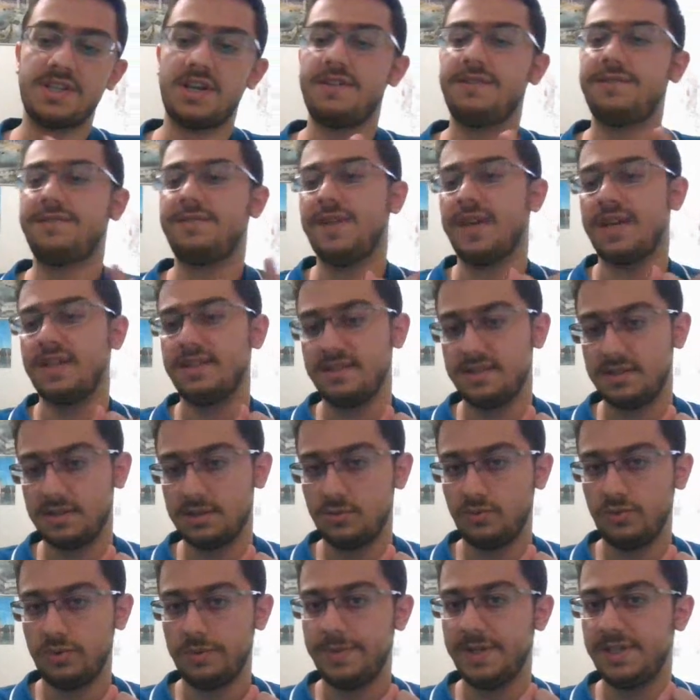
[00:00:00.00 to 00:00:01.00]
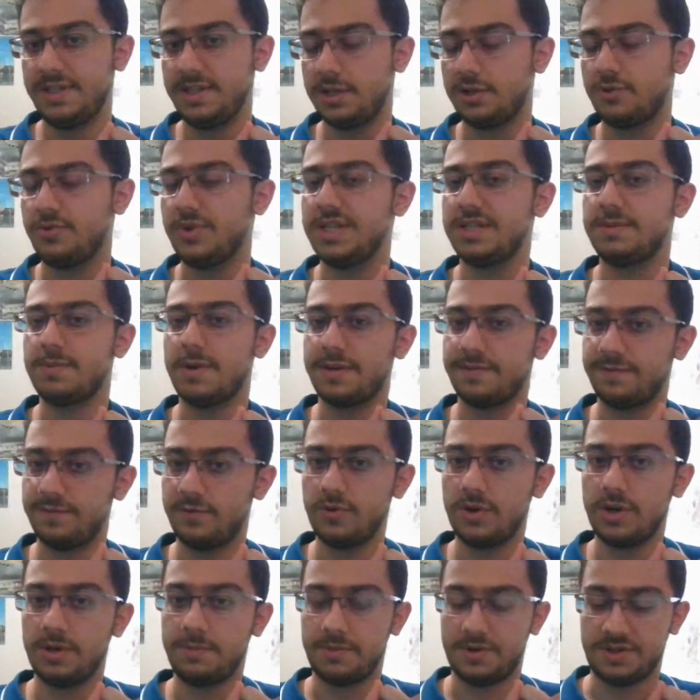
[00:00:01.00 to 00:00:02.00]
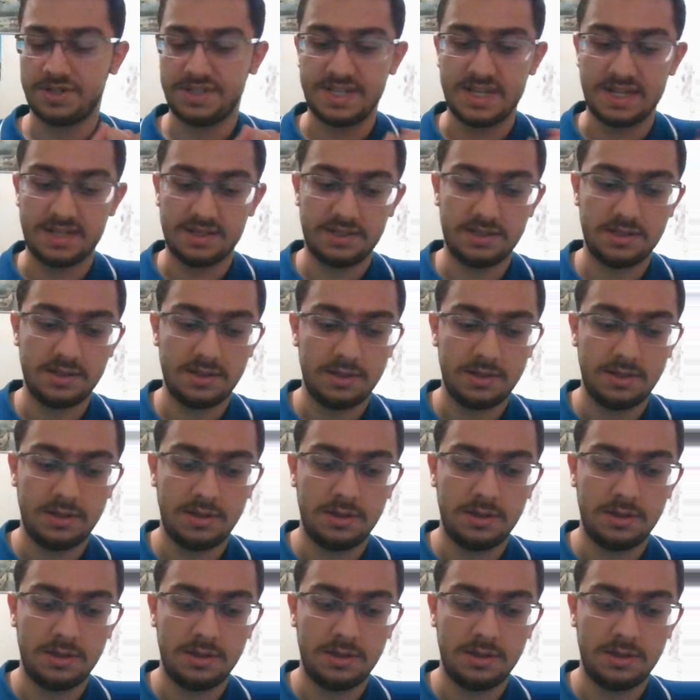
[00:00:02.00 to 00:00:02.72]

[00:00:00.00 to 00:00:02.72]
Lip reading: offense will be decreased by 40%.